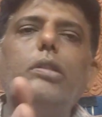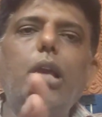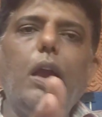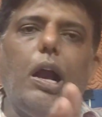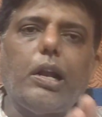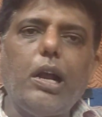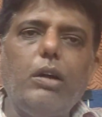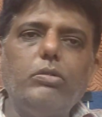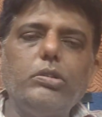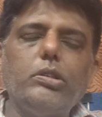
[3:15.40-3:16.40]
the
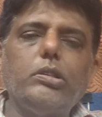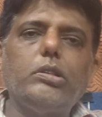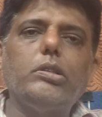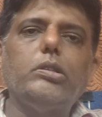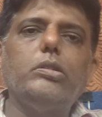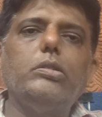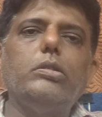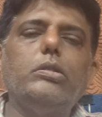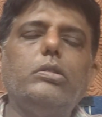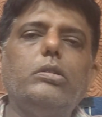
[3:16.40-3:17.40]
accounts
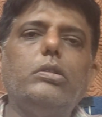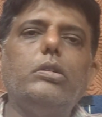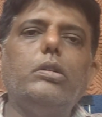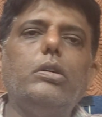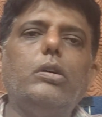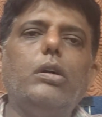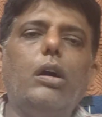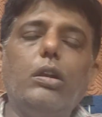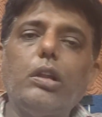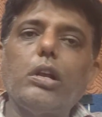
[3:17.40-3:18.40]

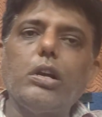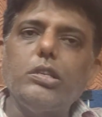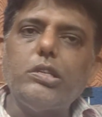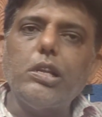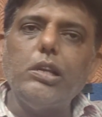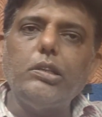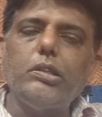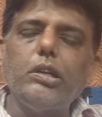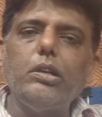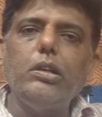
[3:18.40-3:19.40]
under
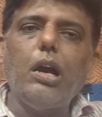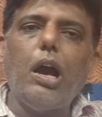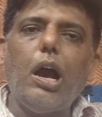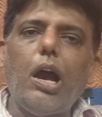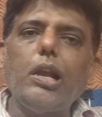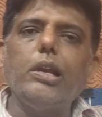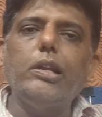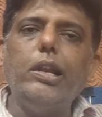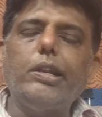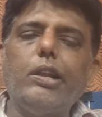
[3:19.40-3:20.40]
consideration are
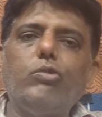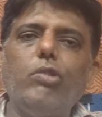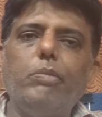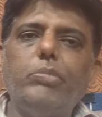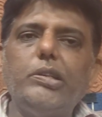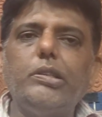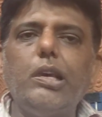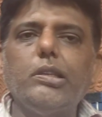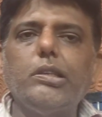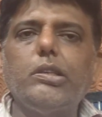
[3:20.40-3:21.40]
related to a
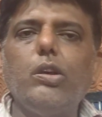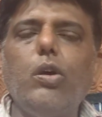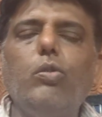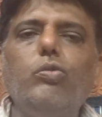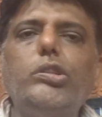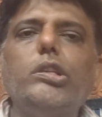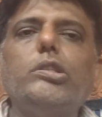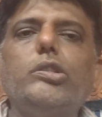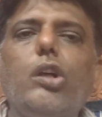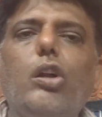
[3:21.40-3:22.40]
business which
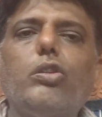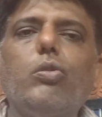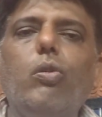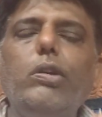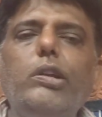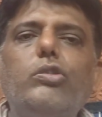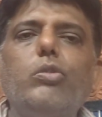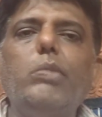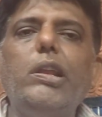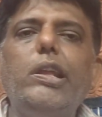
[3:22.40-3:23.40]
is not going
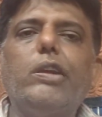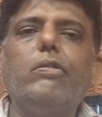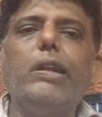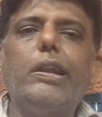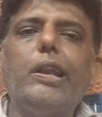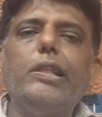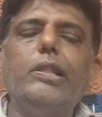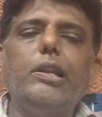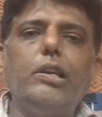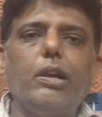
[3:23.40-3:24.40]
to be liquidated
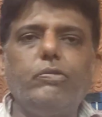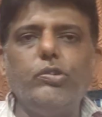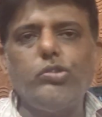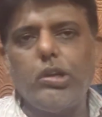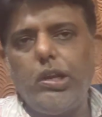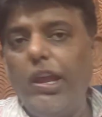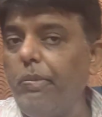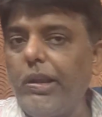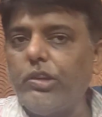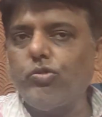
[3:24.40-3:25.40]
in the near future.
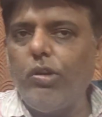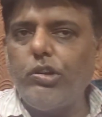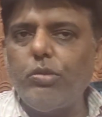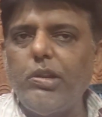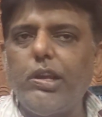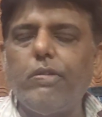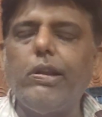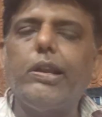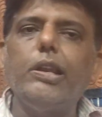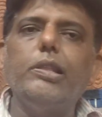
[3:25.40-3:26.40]
If it is going to be
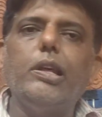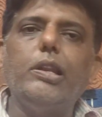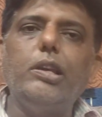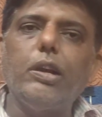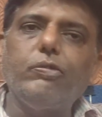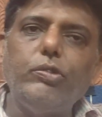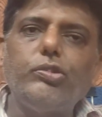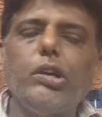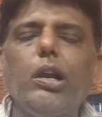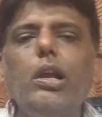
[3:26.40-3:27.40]
liquidated in the near
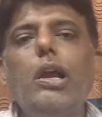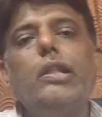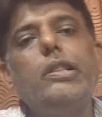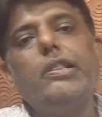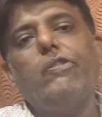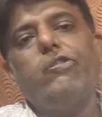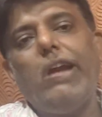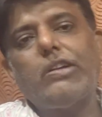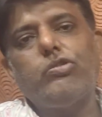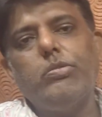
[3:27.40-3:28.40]
future, then the
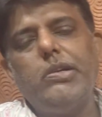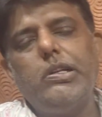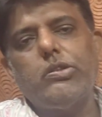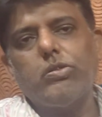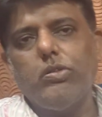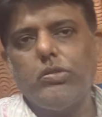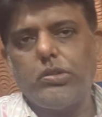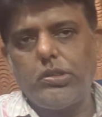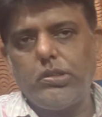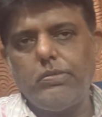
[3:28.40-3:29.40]
fact should be
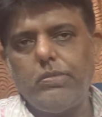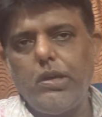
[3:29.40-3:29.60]
disclosed.